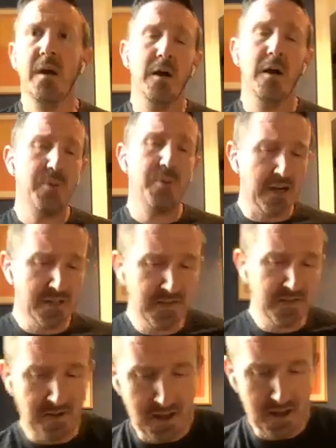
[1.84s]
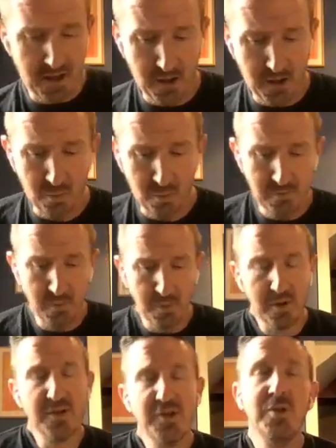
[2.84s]
our practice,
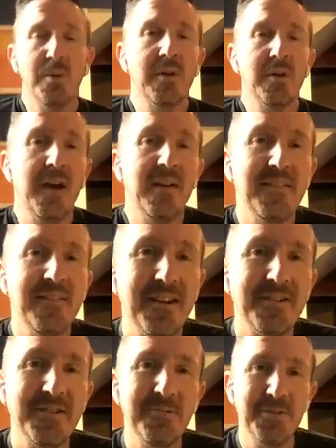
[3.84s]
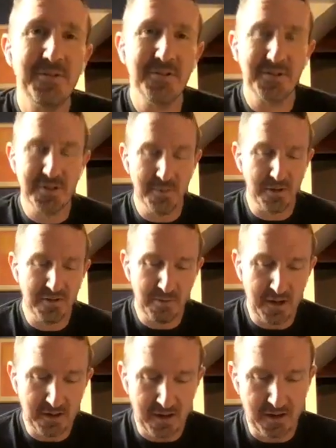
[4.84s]
two more classes actually, we'll do it tomorrow as
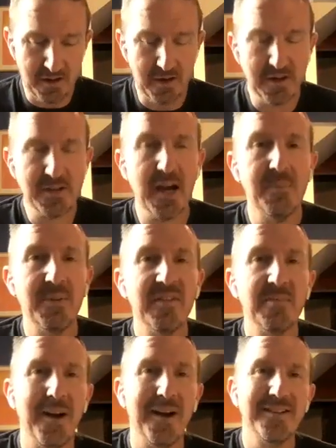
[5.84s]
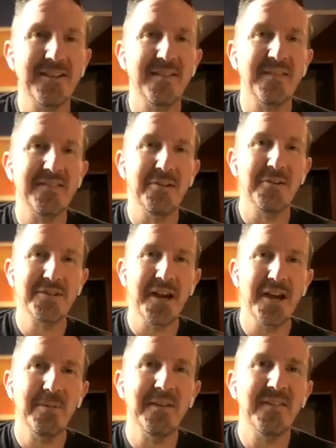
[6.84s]
well, on our tapas practice. So
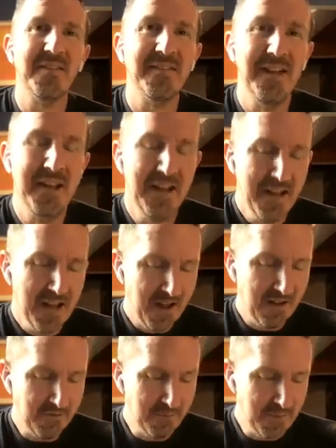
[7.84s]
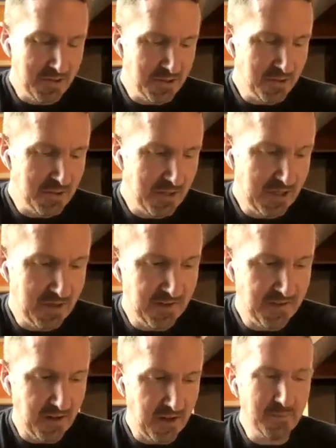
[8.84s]
tapas, as we've been doing,
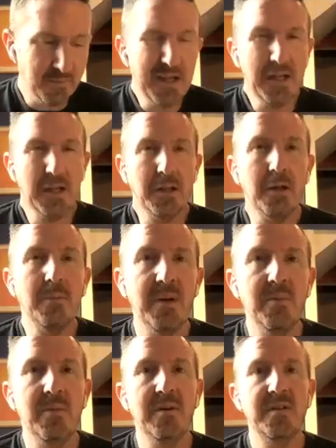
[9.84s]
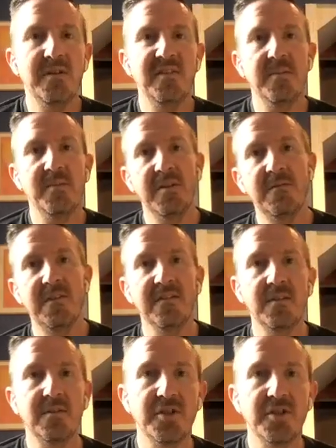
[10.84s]
is leaning a little bit more into some of the
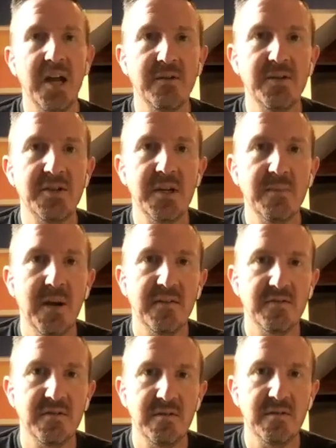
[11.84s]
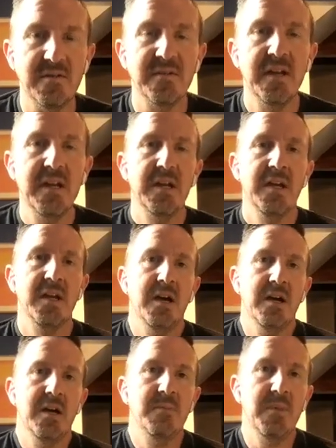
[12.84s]
physical challenging postures
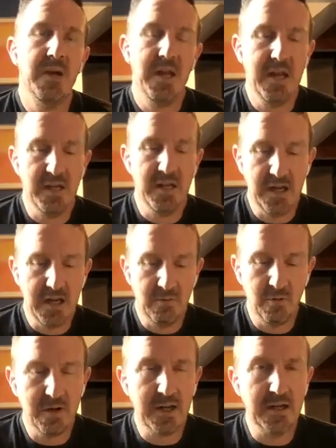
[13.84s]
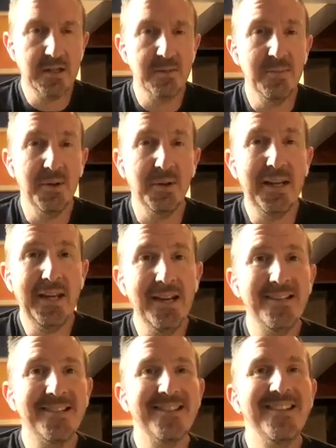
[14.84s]
and working to build
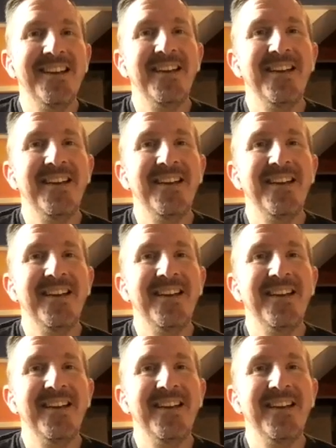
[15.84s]
heat.